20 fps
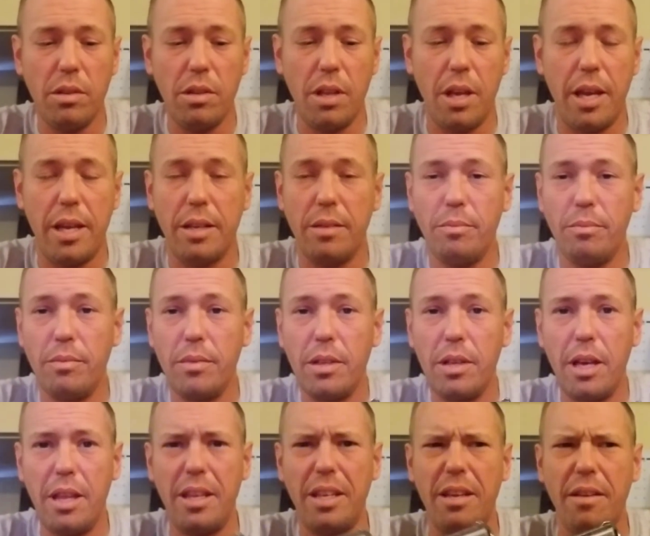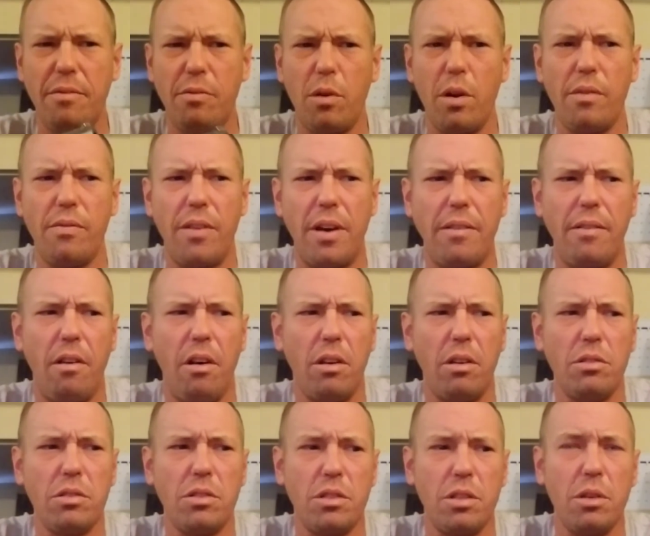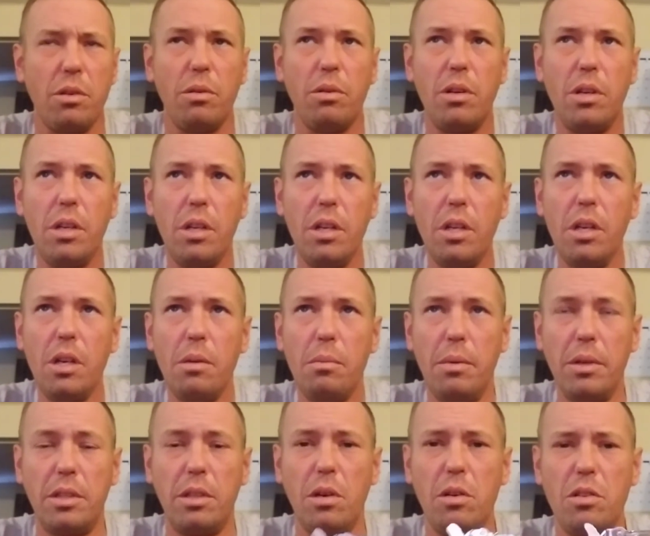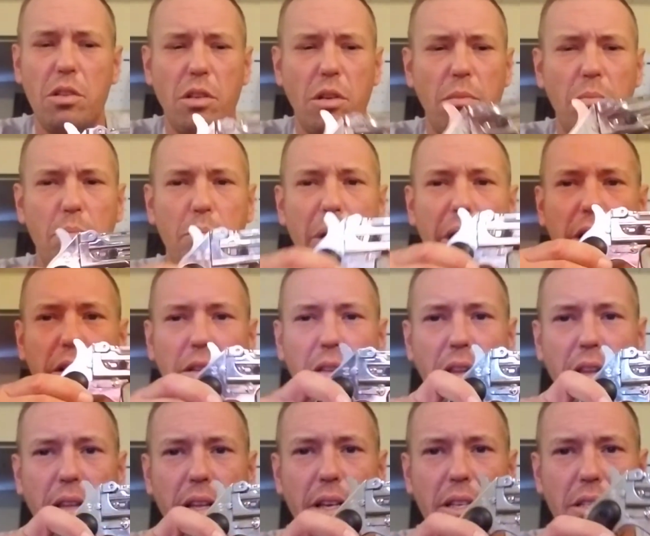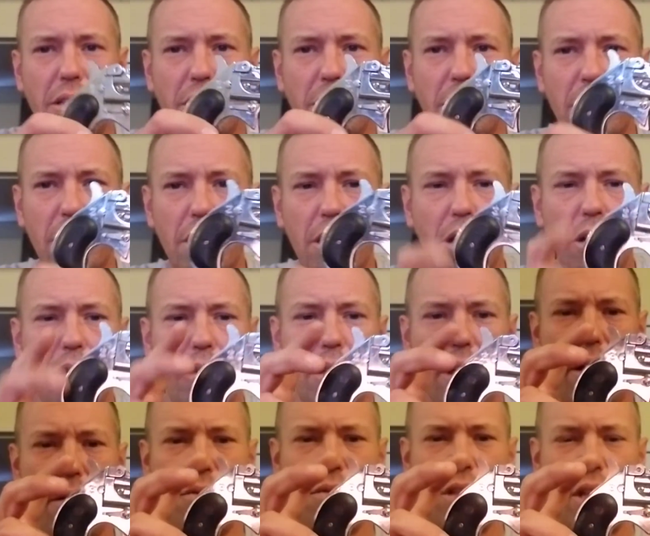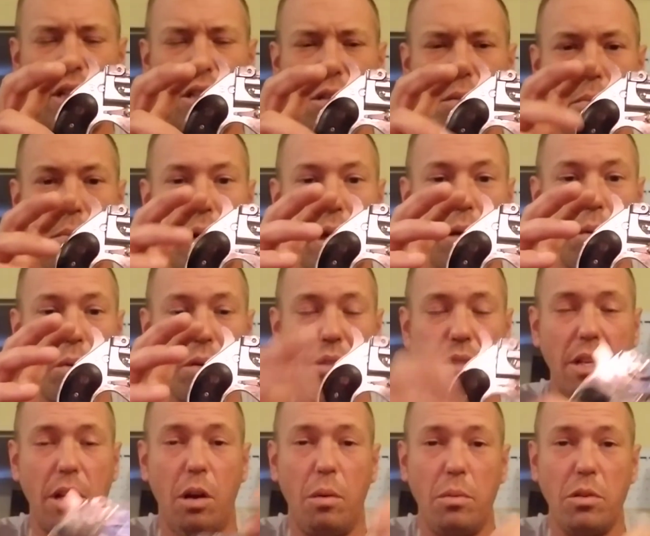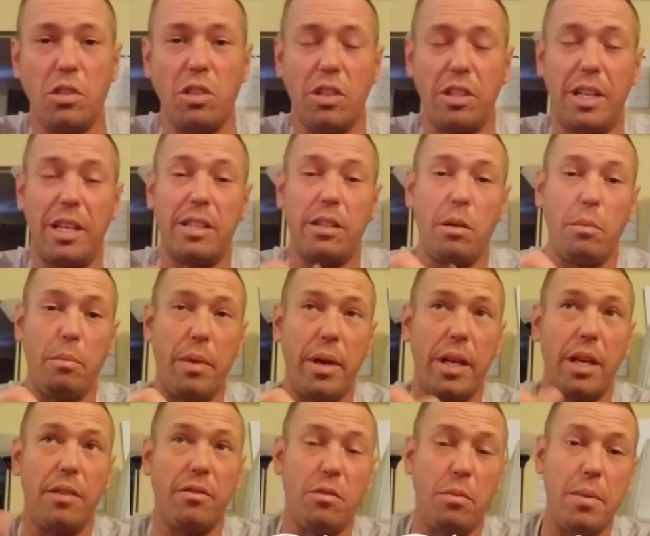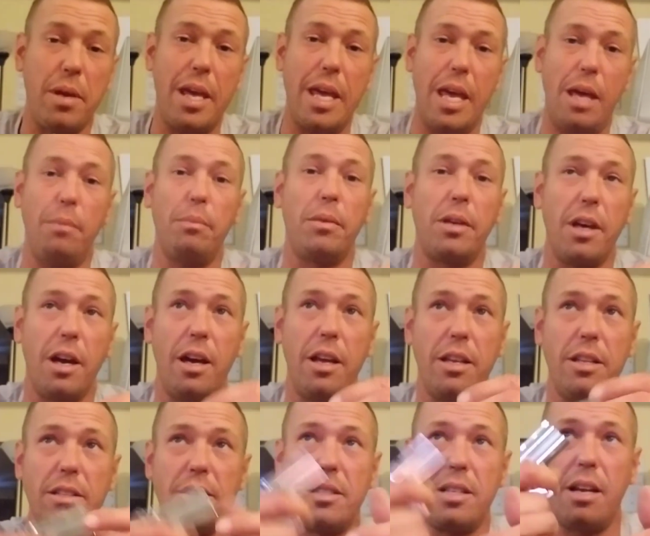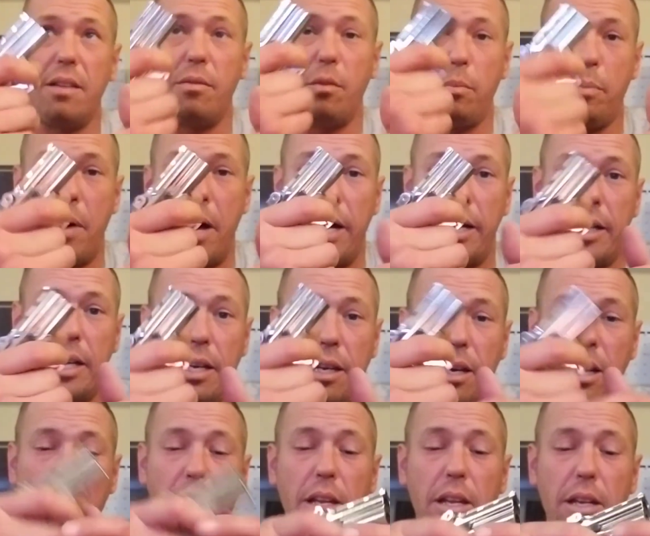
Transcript: Like, I think they have 45 autos too. But those are bigger than this. They have like some big ones that almost look like they're big enough to be a hip gun instead of a pocket gun.